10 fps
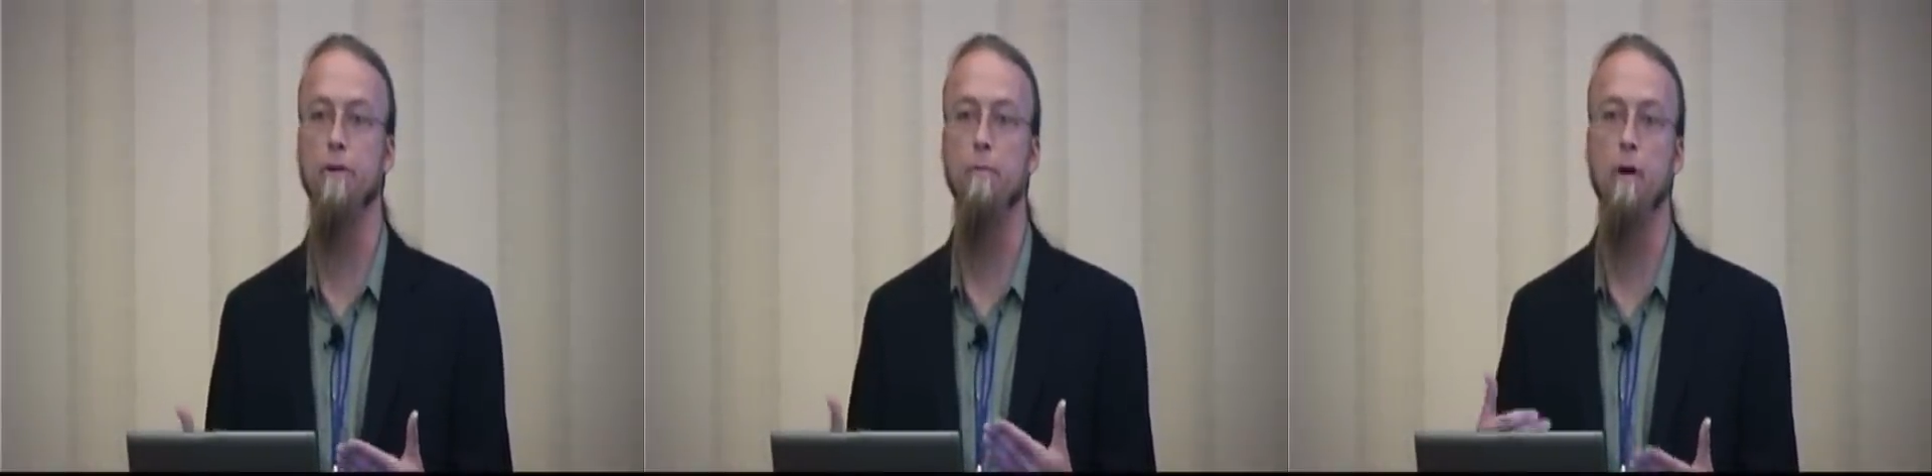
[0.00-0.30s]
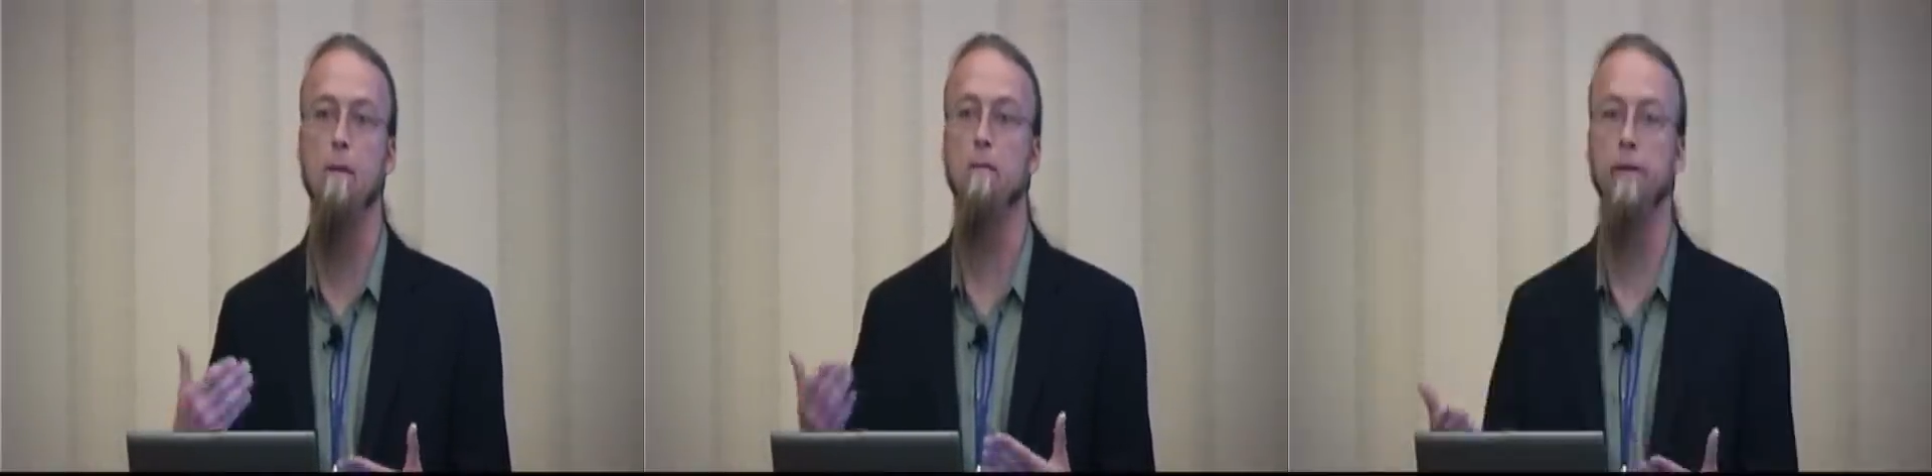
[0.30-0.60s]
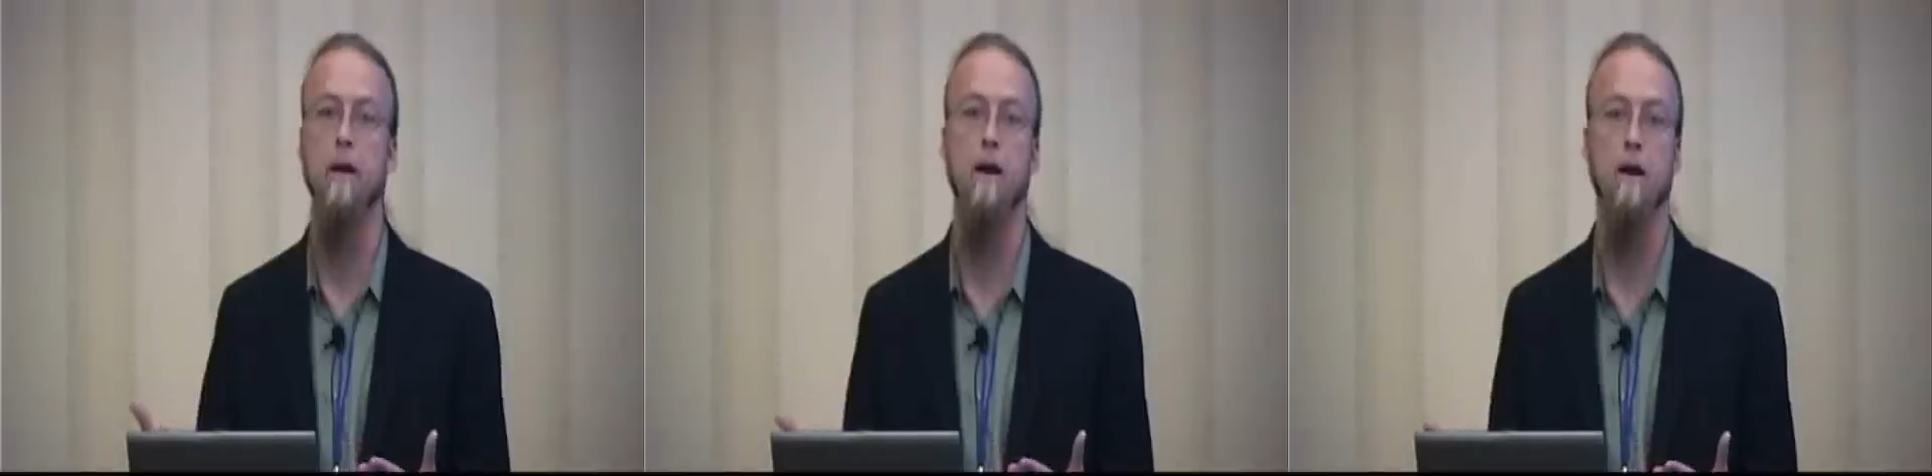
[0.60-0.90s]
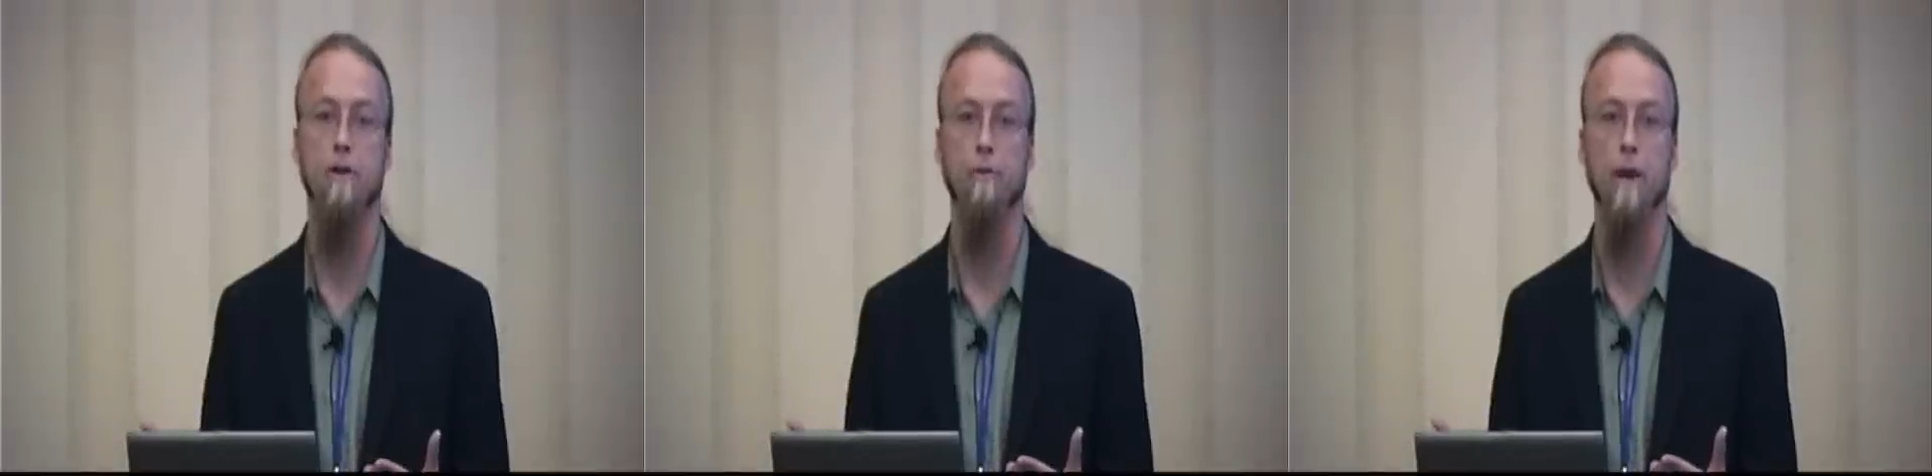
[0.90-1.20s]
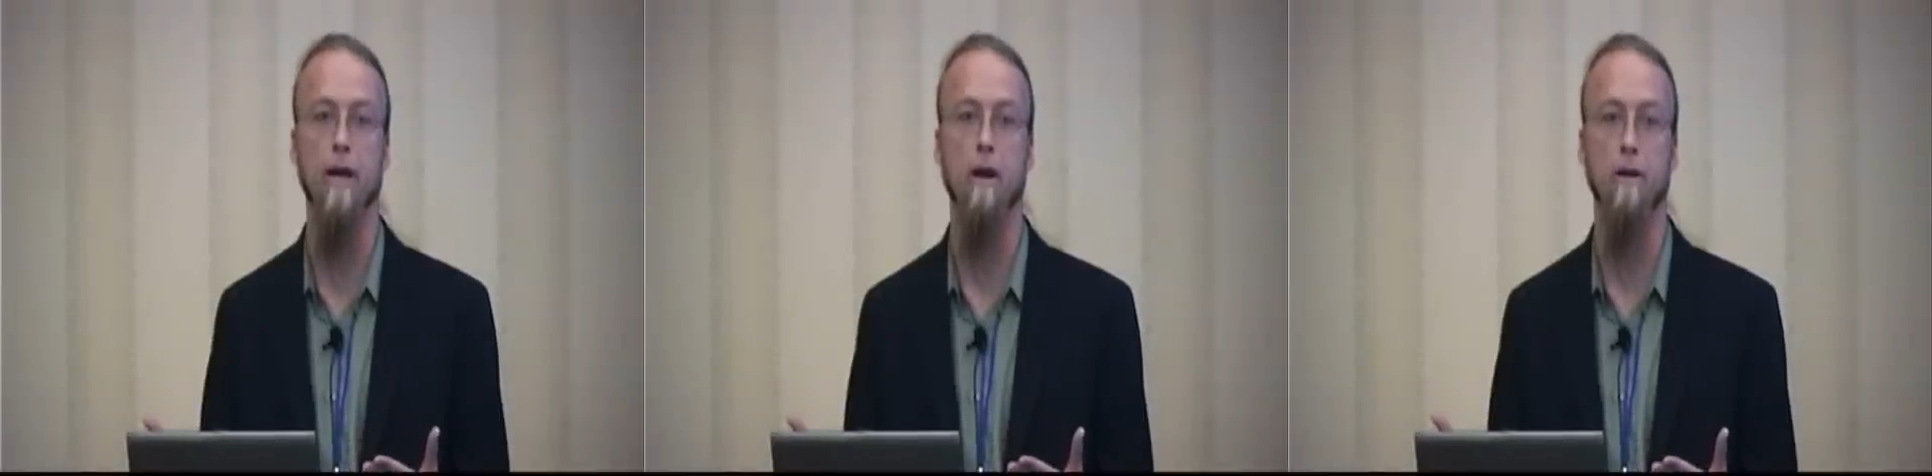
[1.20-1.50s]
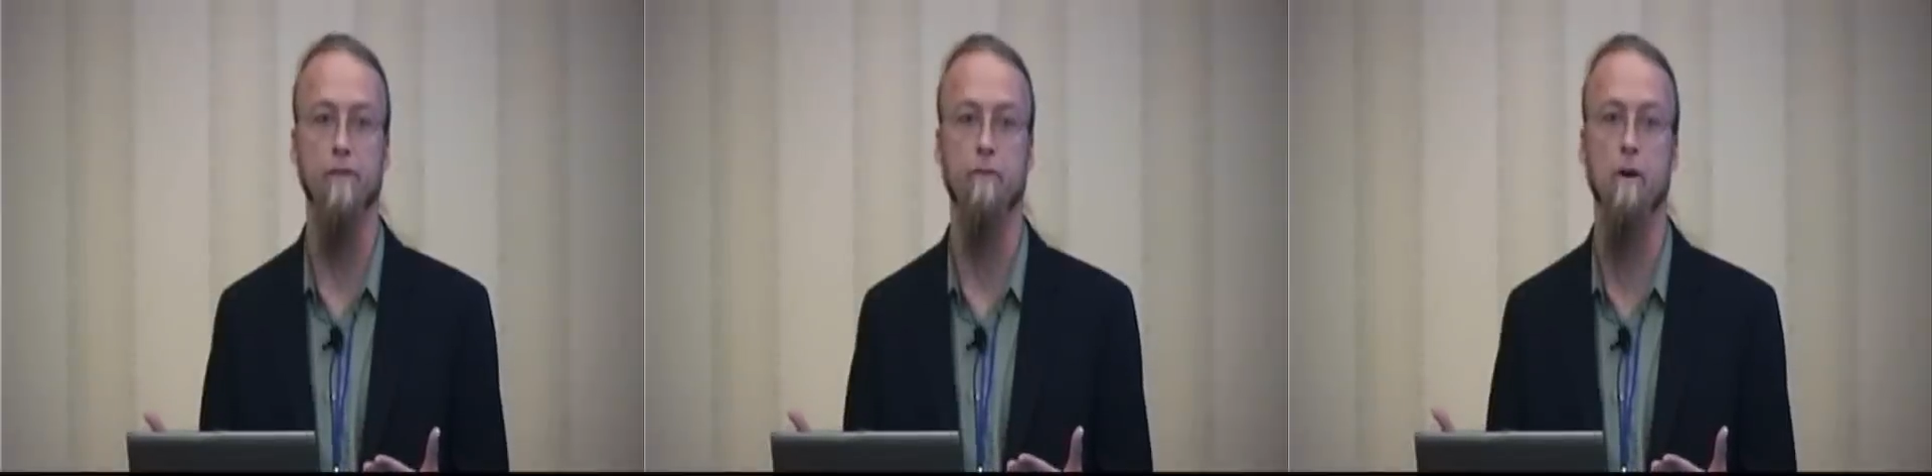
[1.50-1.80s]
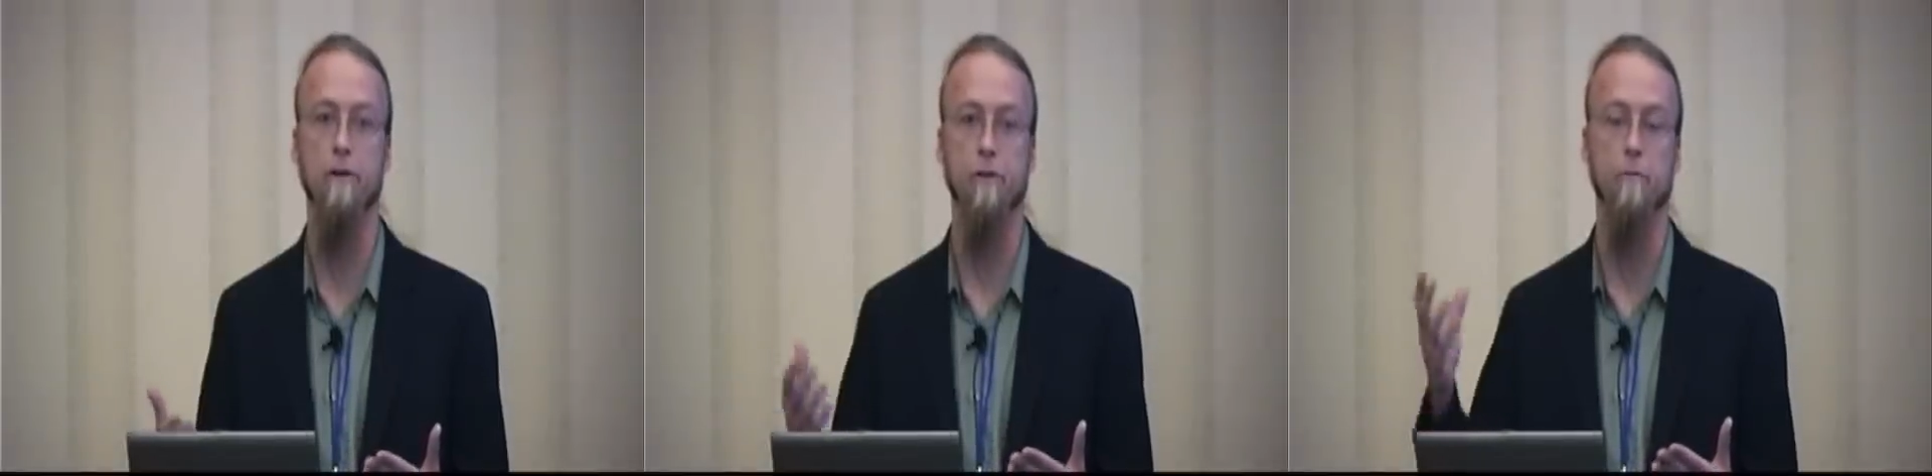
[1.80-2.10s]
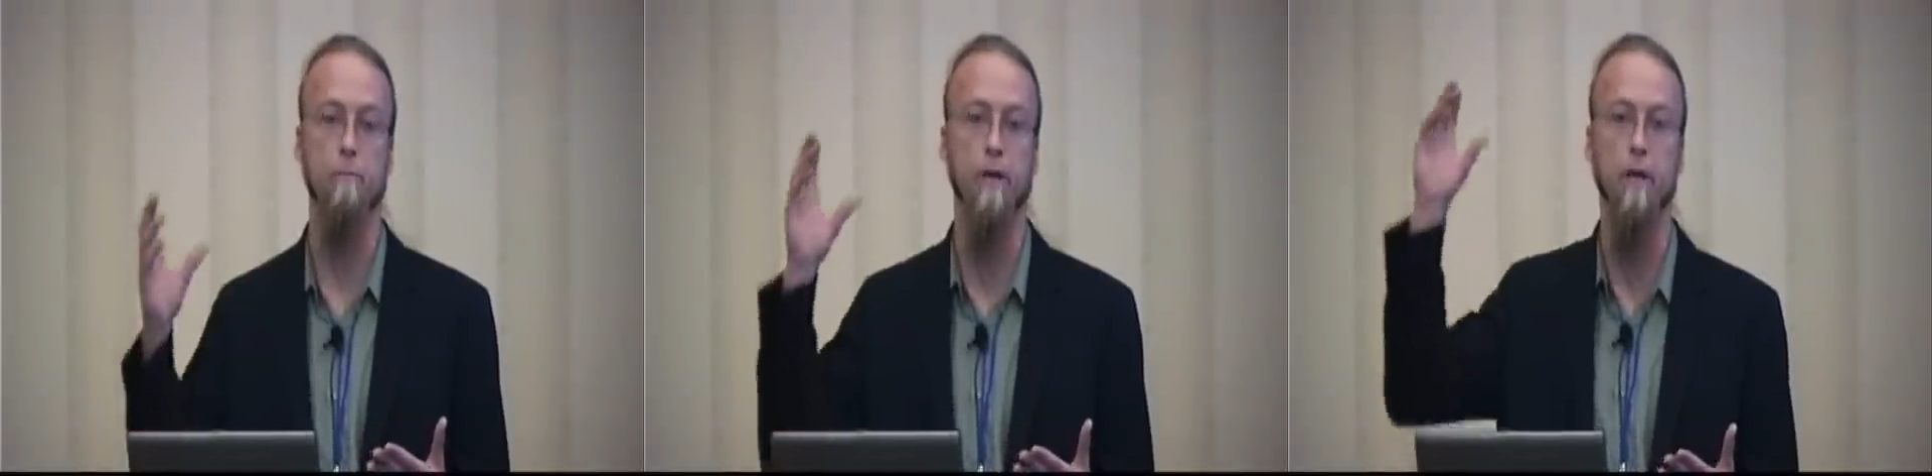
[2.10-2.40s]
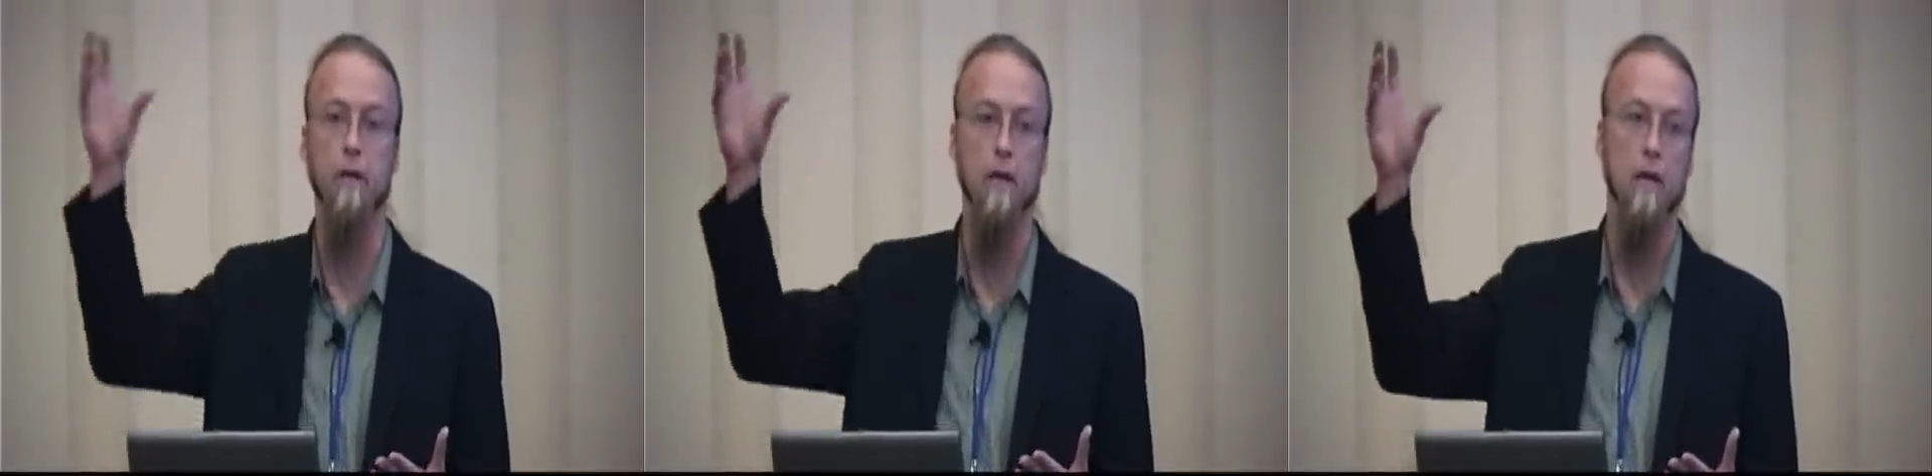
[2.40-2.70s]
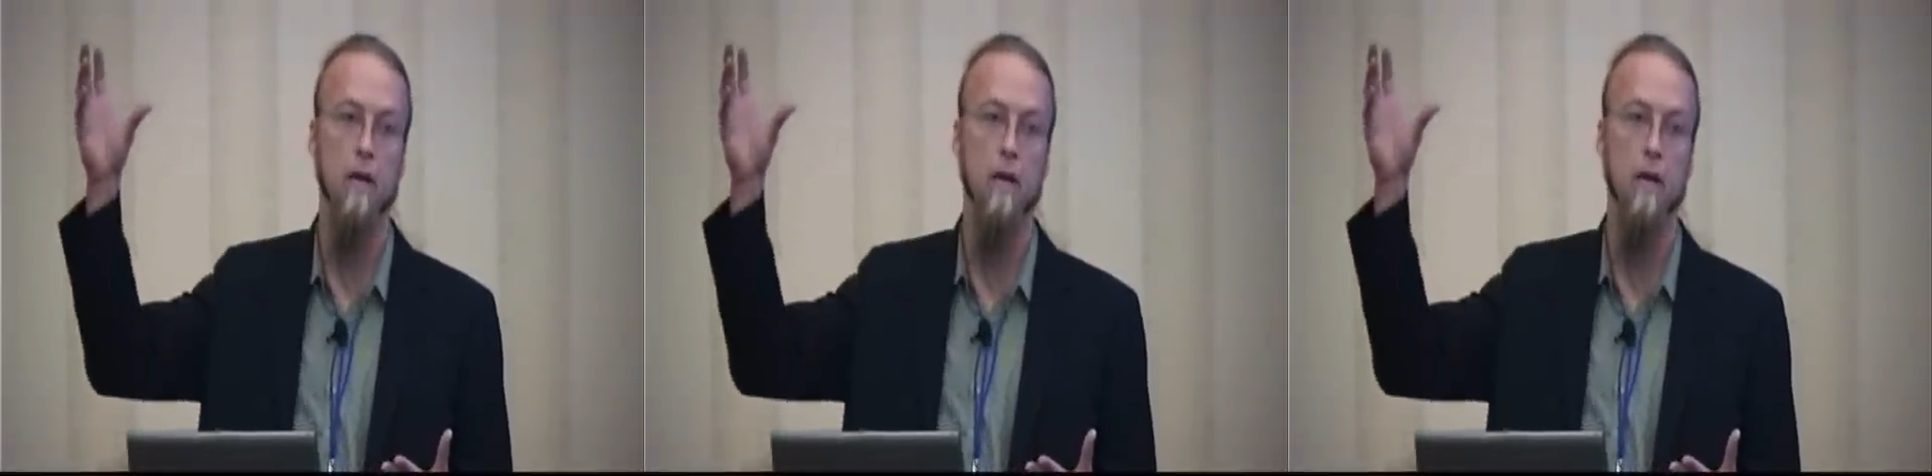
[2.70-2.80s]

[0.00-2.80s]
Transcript: they're probably not on your radar as far as your big